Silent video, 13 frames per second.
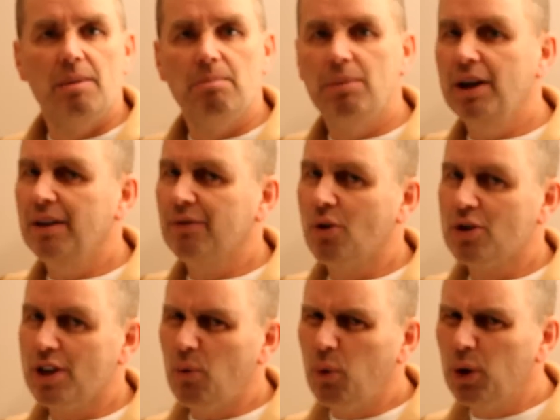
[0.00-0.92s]
But of
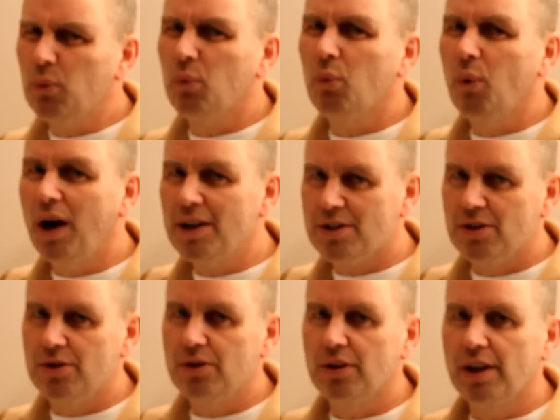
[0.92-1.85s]
course I wouldn't want
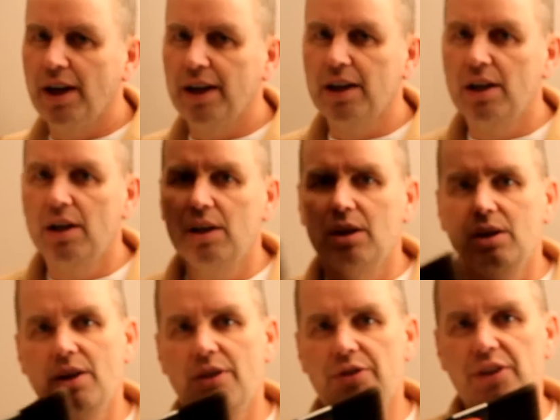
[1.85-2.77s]
to do that.
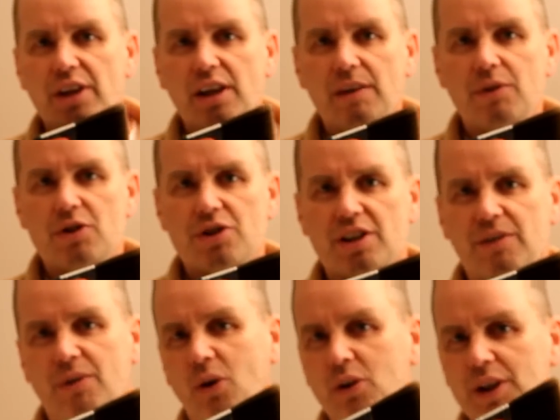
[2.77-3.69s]
Think of
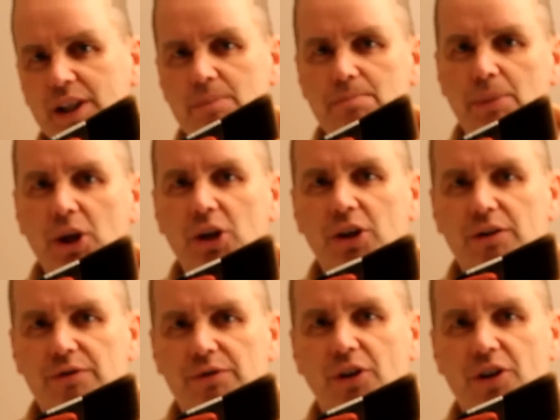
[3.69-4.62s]
yourself holding a
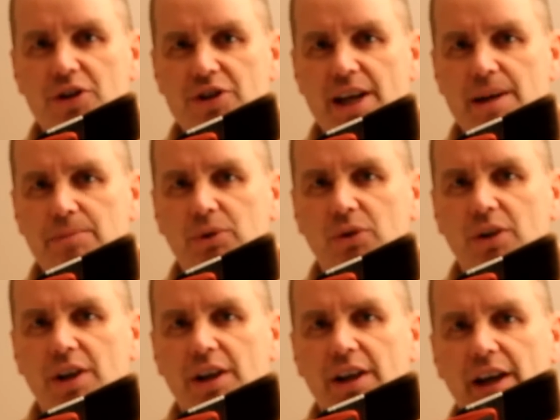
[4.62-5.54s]
bird, for example,
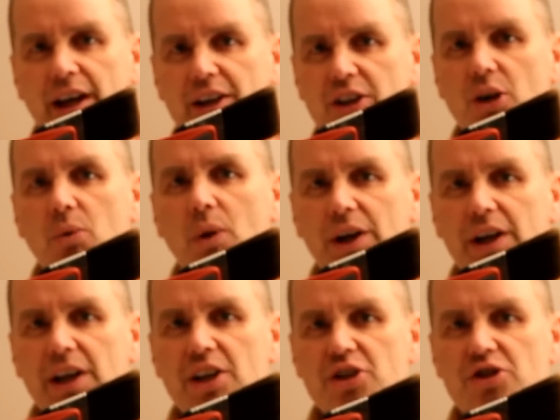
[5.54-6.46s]
and you don't want
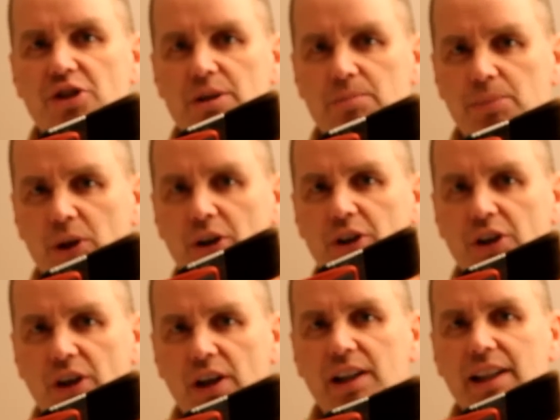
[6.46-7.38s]
to injure the bird.
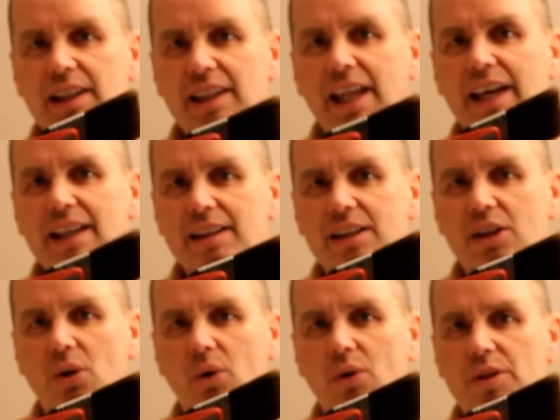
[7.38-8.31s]
You're going to lightly
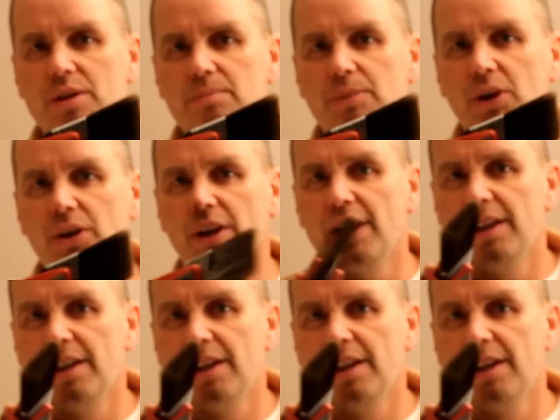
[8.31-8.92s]
hold the bird.